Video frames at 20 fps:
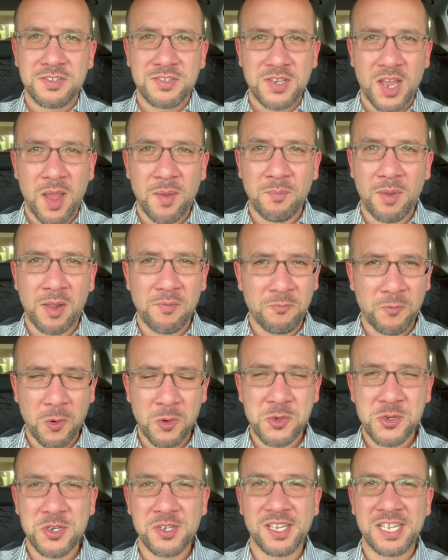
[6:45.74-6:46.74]

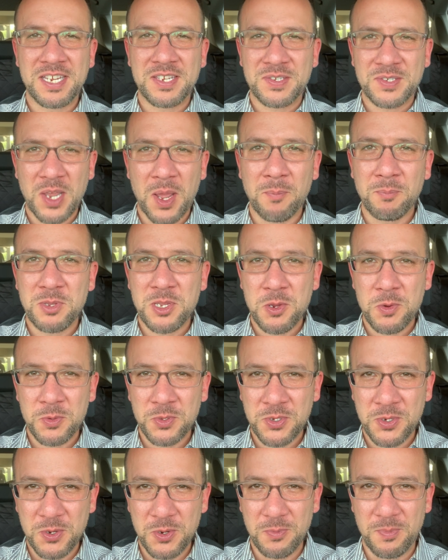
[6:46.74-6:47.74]
Unfortunately, some
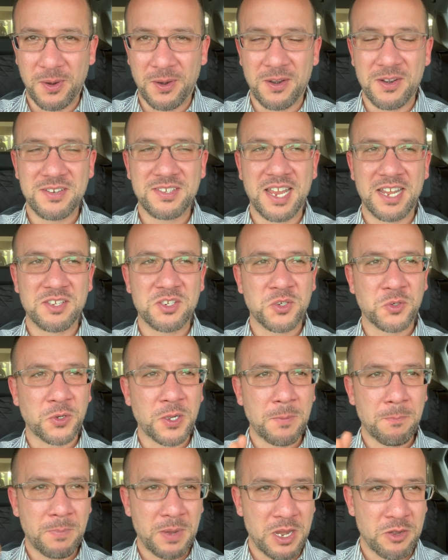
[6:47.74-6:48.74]
YouTubers and
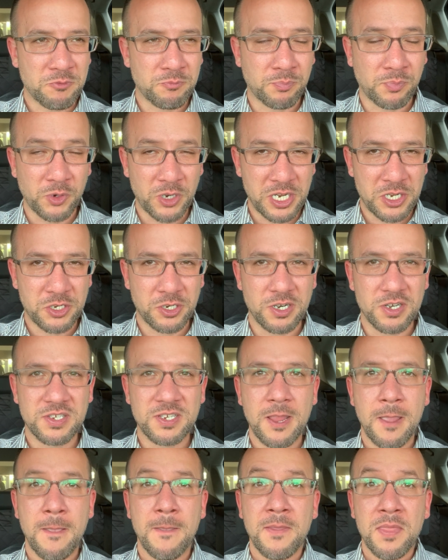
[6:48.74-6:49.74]
street
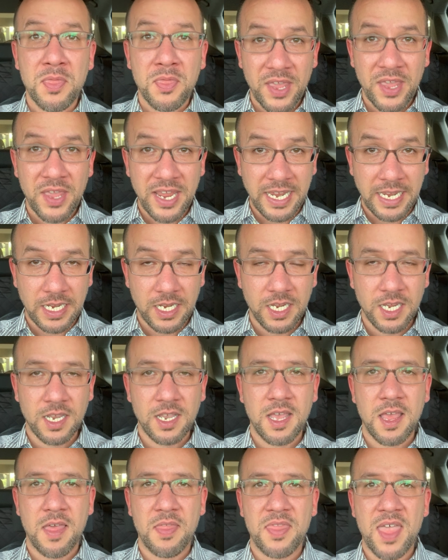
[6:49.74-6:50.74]
preachers think
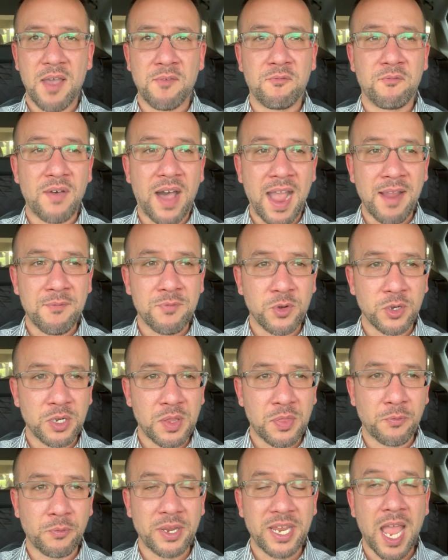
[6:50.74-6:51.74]
that
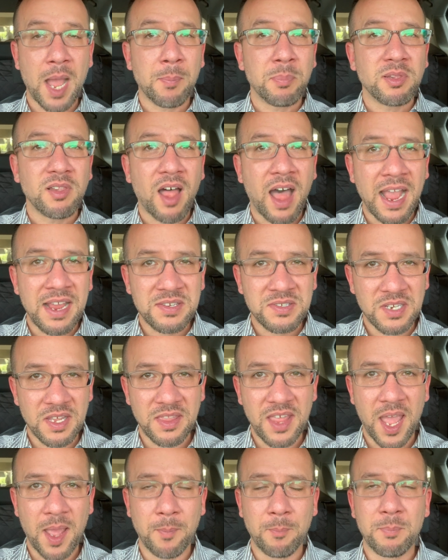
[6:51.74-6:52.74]
533 applies to
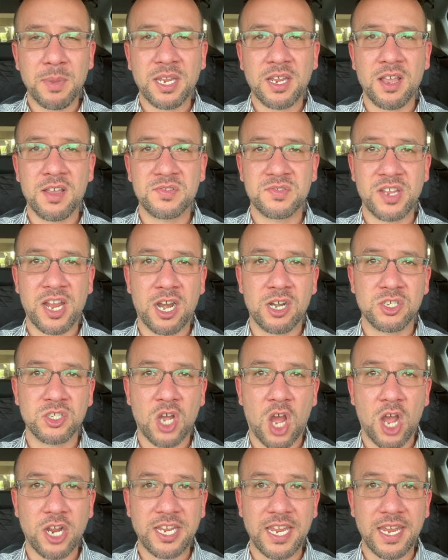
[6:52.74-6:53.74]
them because they are
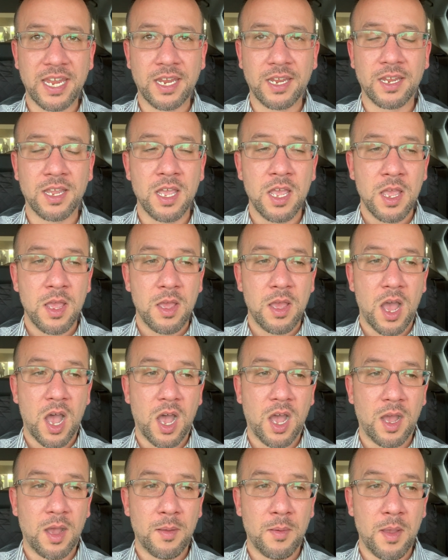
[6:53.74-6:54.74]
talking
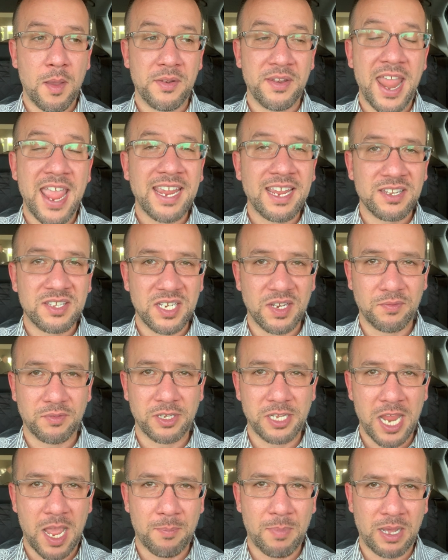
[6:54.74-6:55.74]

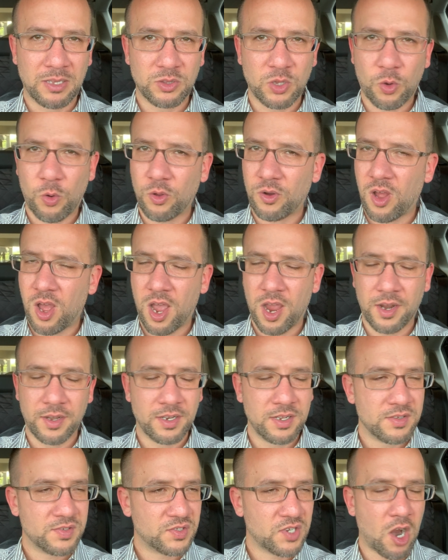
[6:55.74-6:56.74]
negatively about the
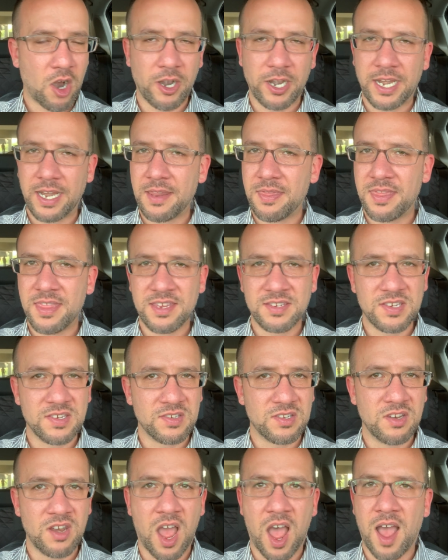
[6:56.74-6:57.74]
Quran. Sorry, this
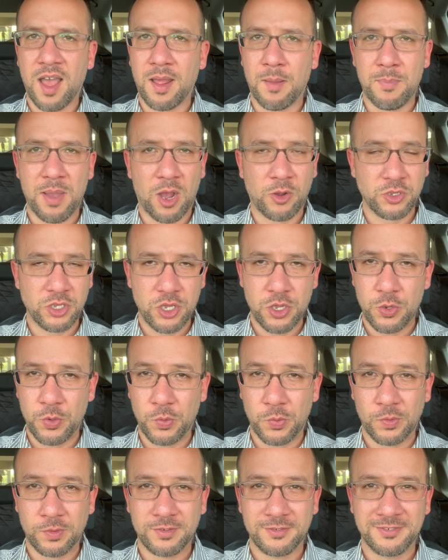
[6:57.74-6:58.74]
is not about
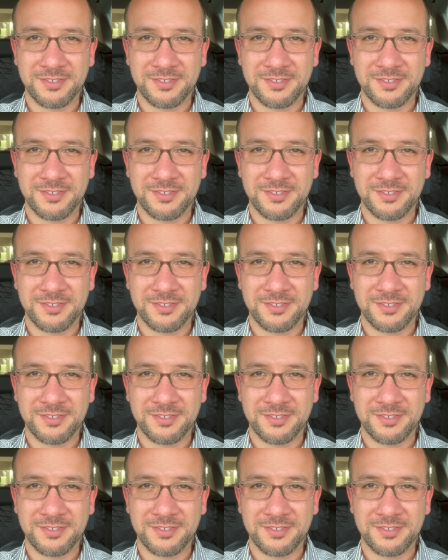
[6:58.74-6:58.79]
you.